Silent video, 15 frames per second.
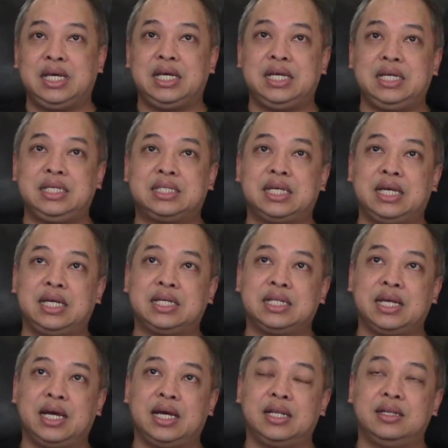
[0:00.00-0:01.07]
He's saying
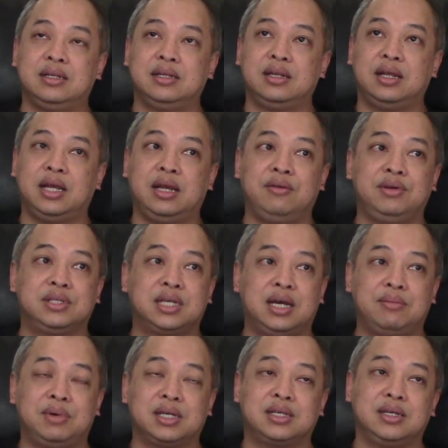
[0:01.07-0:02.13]
that every
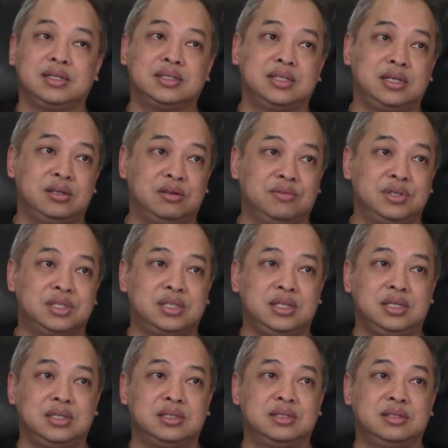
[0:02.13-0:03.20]
time I get sent
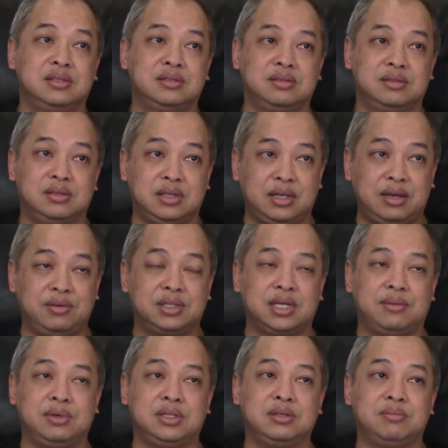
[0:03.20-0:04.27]
overseas, every
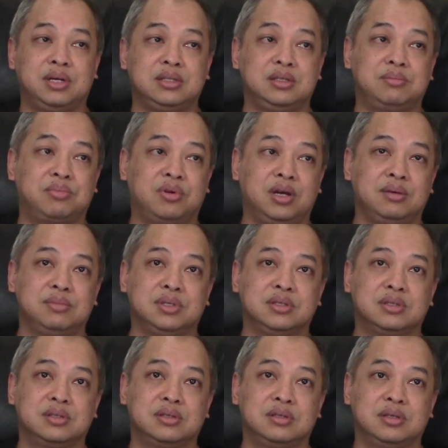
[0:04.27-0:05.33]
time I do my
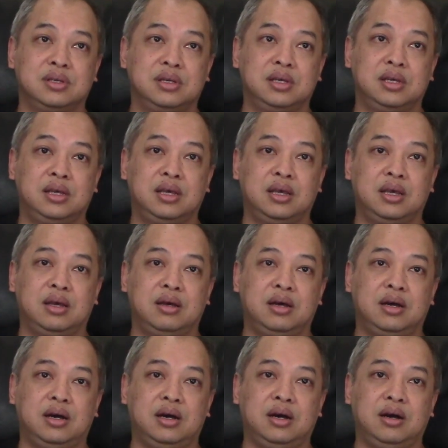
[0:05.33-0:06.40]
deployments,
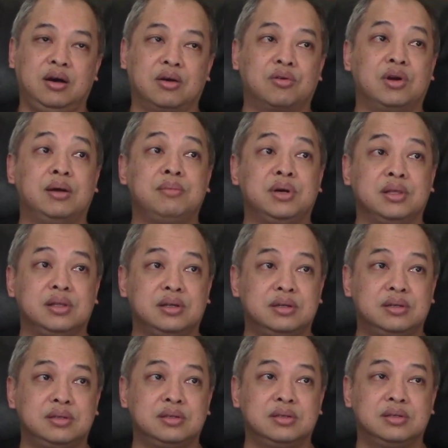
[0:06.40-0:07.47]
our grandmother
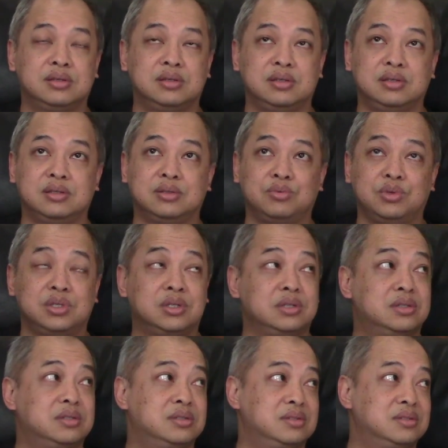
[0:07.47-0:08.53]
which
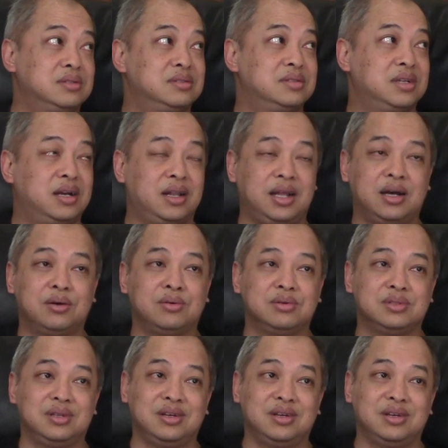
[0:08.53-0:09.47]
is a lot